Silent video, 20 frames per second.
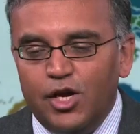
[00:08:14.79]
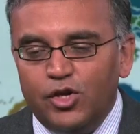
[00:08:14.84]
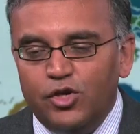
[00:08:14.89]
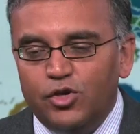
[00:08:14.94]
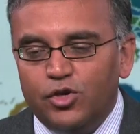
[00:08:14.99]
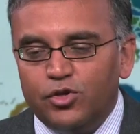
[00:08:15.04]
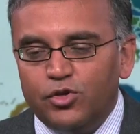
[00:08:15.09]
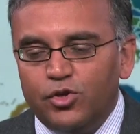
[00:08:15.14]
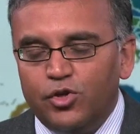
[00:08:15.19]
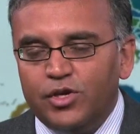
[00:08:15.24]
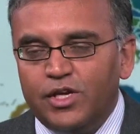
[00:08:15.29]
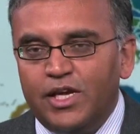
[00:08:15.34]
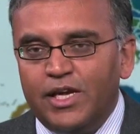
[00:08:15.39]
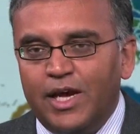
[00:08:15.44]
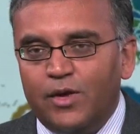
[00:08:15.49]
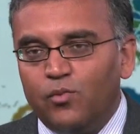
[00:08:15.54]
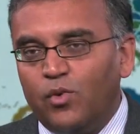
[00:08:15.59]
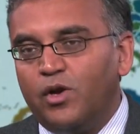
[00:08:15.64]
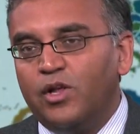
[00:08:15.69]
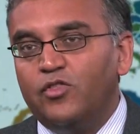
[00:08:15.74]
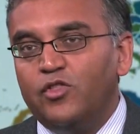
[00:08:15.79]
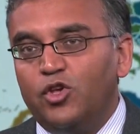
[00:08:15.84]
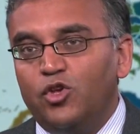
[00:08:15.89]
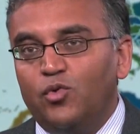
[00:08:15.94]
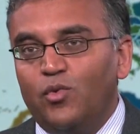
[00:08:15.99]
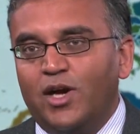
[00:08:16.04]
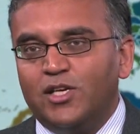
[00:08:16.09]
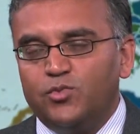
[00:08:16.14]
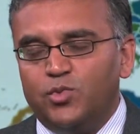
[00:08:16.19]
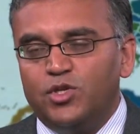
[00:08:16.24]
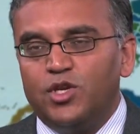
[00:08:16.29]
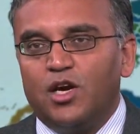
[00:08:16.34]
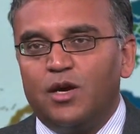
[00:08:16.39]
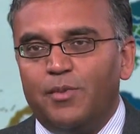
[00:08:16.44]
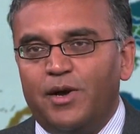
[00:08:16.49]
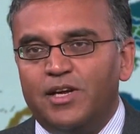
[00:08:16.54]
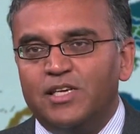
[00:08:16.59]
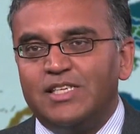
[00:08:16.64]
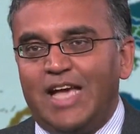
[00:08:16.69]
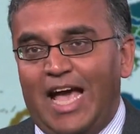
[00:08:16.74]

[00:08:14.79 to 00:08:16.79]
you're looking at what in the US we talk about as